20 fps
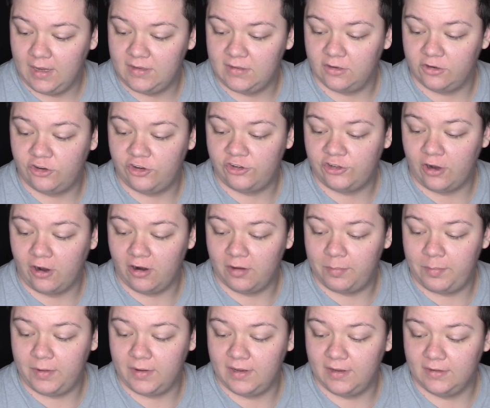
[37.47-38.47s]
It's a
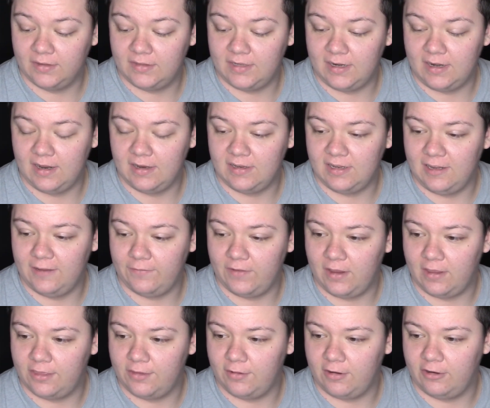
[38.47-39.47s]
Sharp LCD
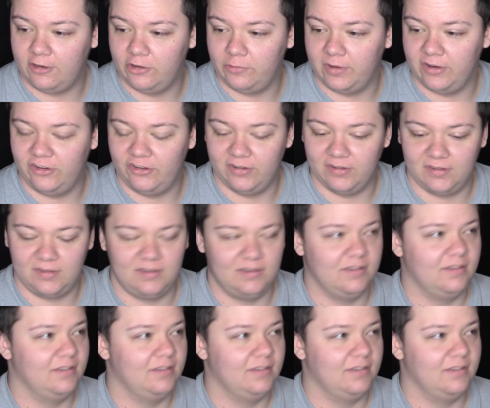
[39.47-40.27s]
TV, 32 inches.